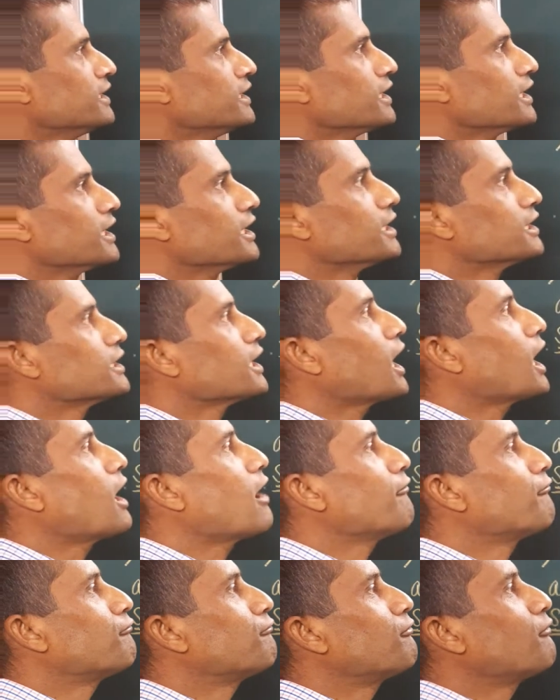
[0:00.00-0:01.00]
in
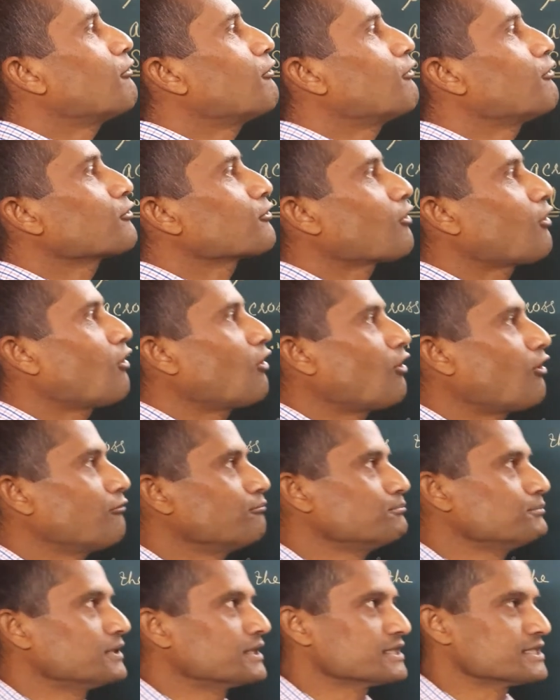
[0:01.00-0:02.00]
a 4
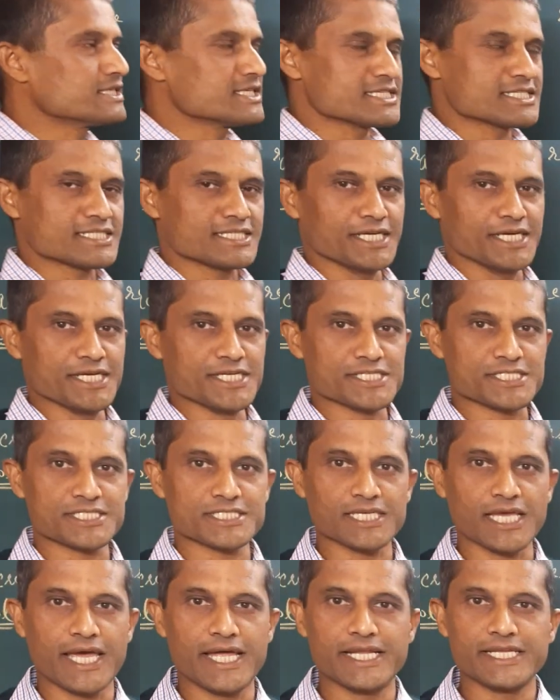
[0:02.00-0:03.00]
ohm resistance,
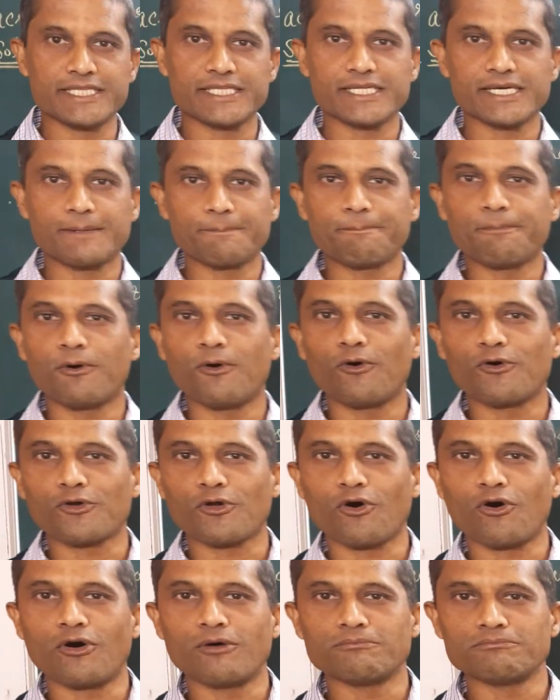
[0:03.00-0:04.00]
and the 4
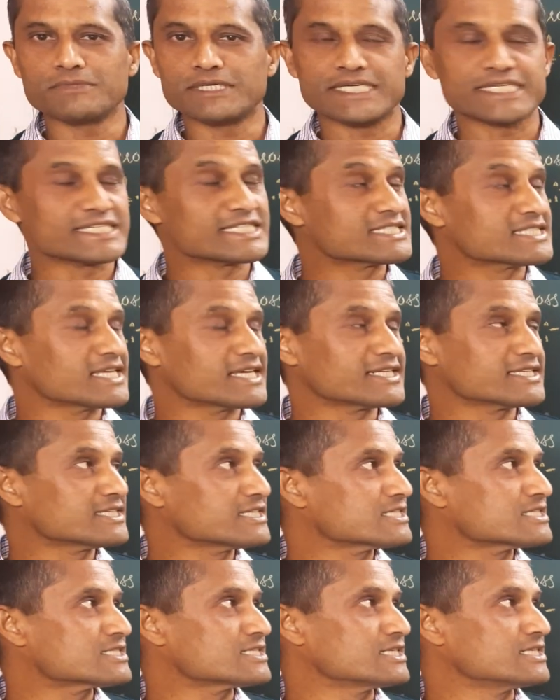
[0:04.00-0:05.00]
ohm, it is the
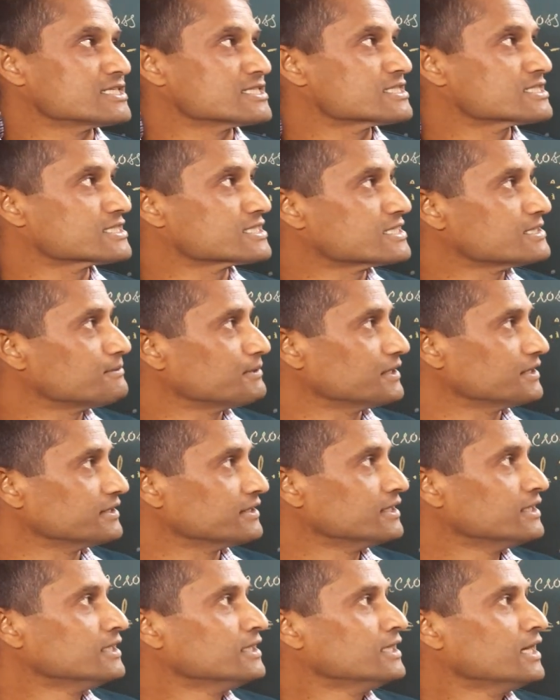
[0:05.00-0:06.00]
resistance
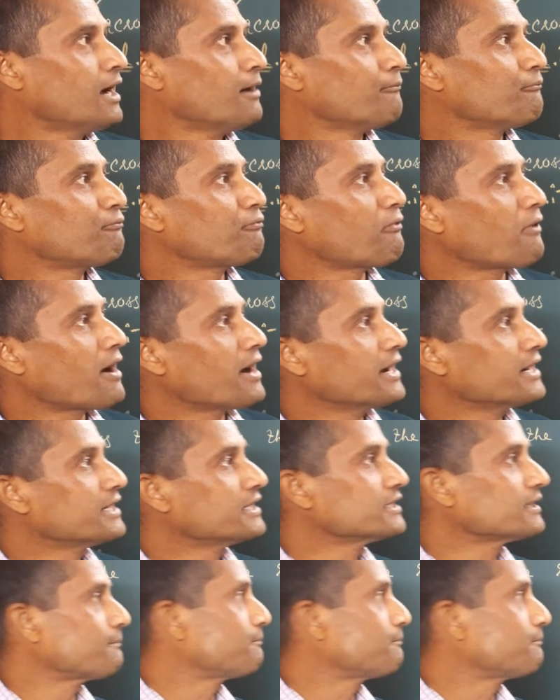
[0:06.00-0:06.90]
given. Find the